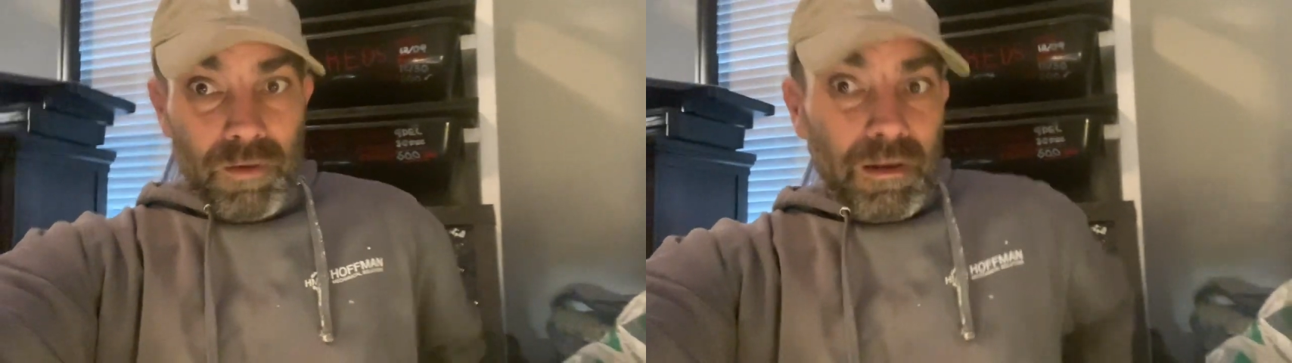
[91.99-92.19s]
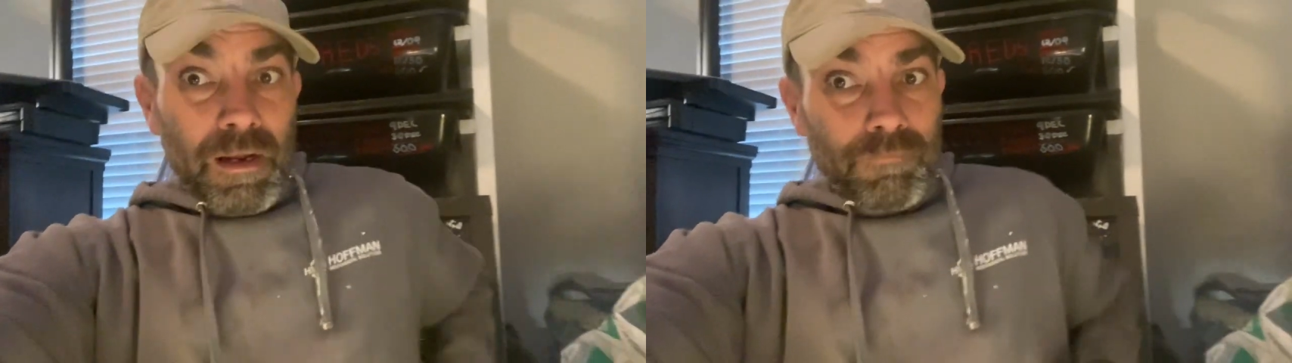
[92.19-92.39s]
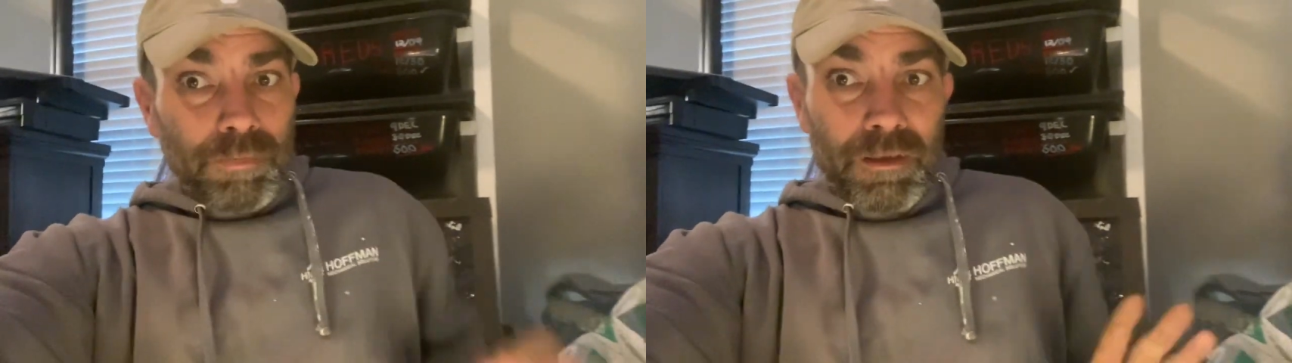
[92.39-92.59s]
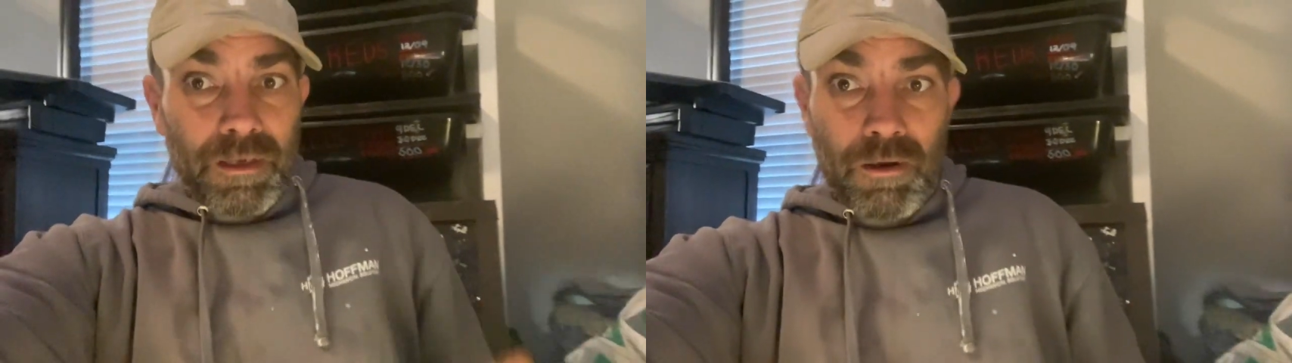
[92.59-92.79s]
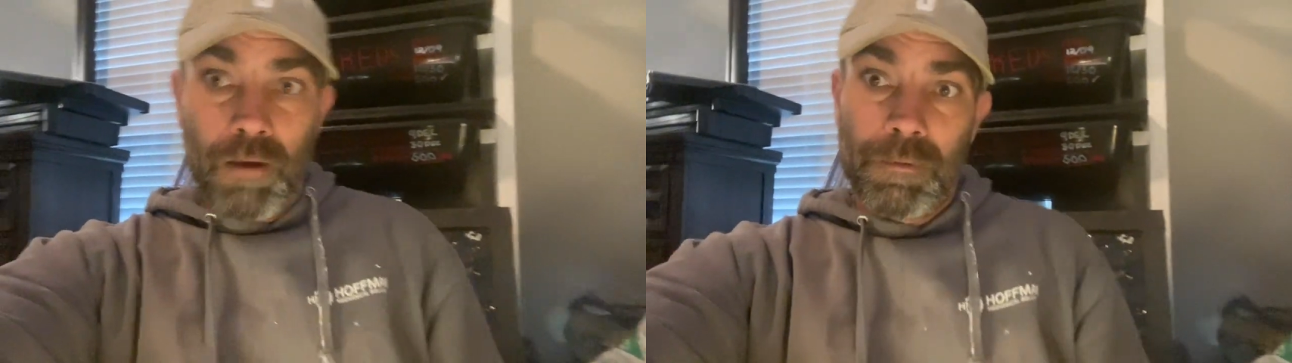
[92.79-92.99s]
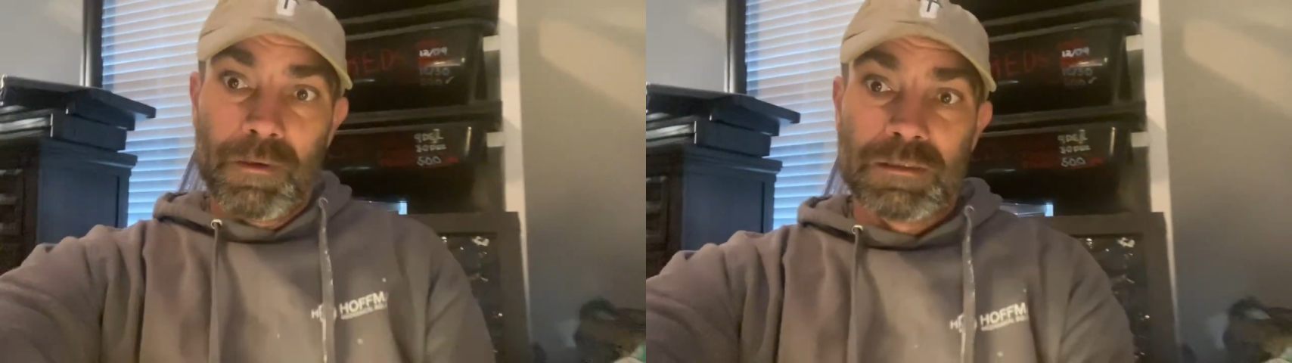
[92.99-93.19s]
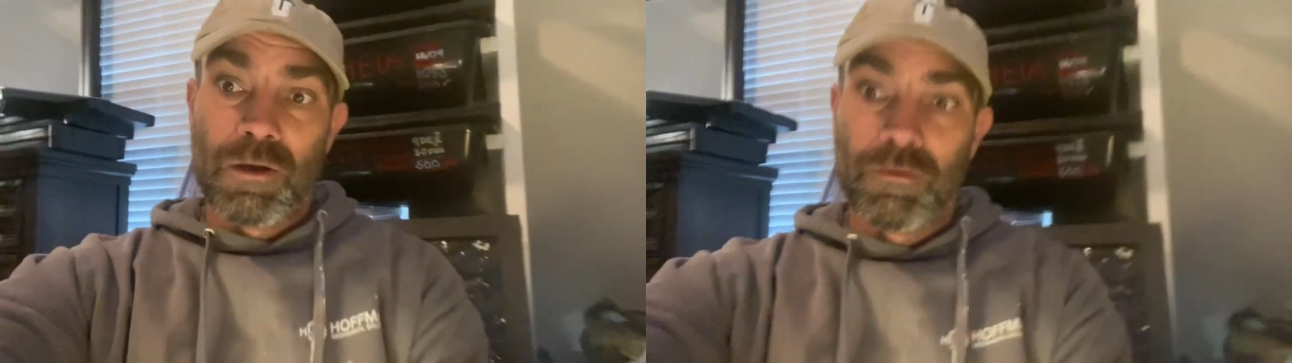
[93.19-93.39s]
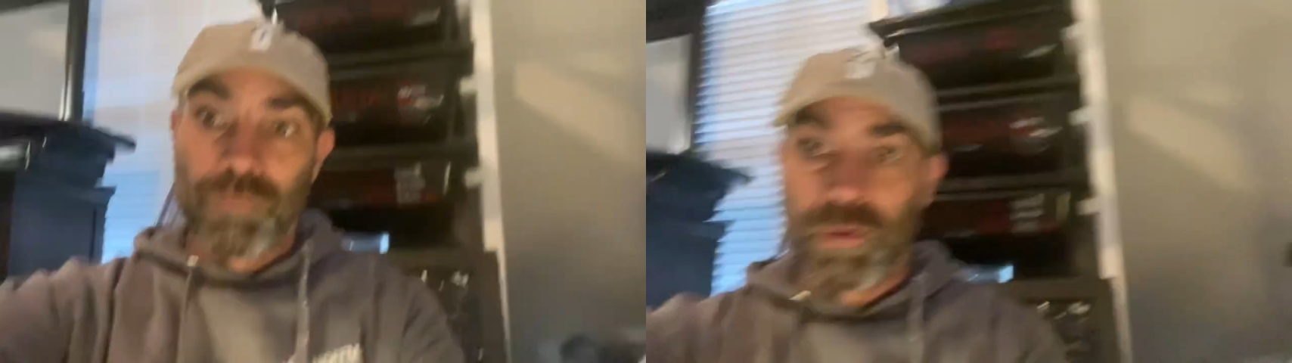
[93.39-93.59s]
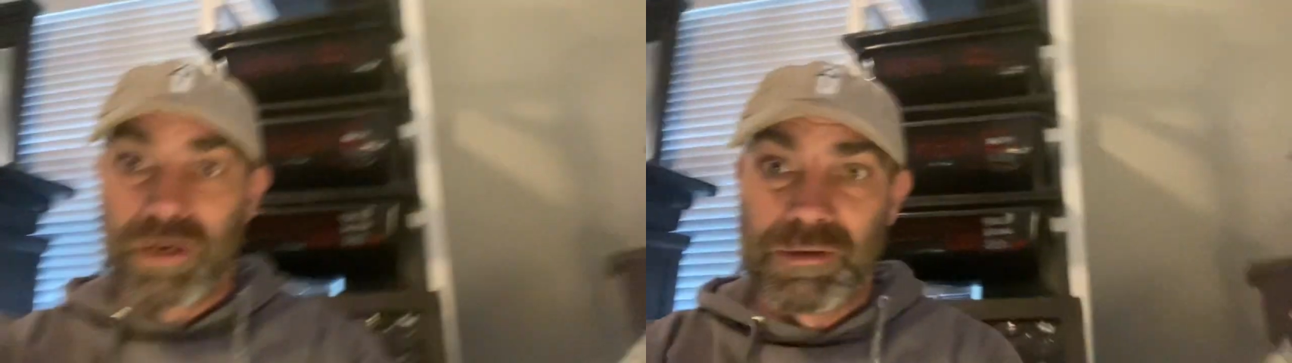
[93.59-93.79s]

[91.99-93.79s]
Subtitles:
I'm gonna have plenty of compost going forward,